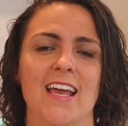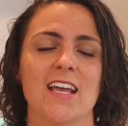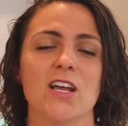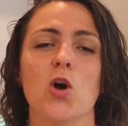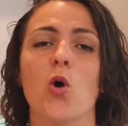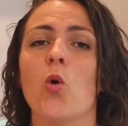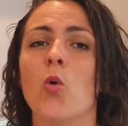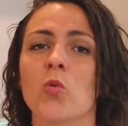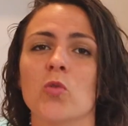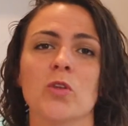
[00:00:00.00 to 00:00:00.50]
it
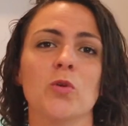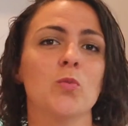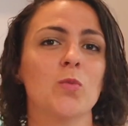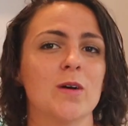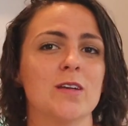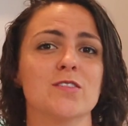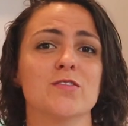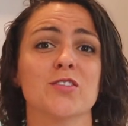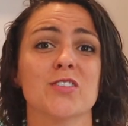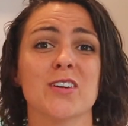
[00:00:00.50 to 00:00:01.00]
only
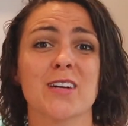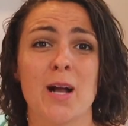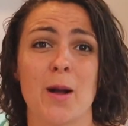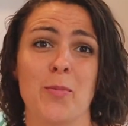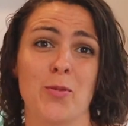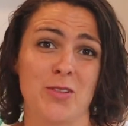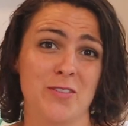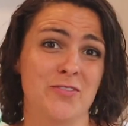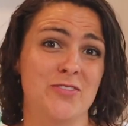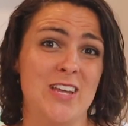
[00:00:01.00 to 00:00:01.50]
was for a
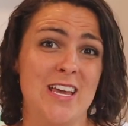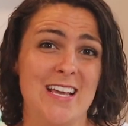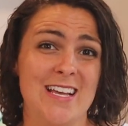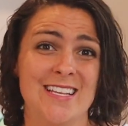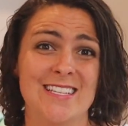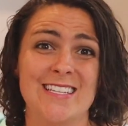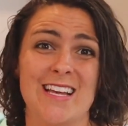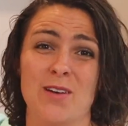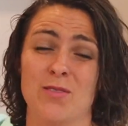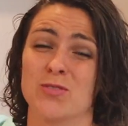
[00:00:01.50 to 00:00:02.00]
couple of
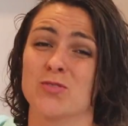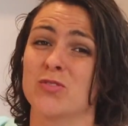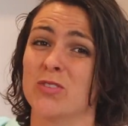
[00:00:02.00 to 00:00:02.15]
days. I was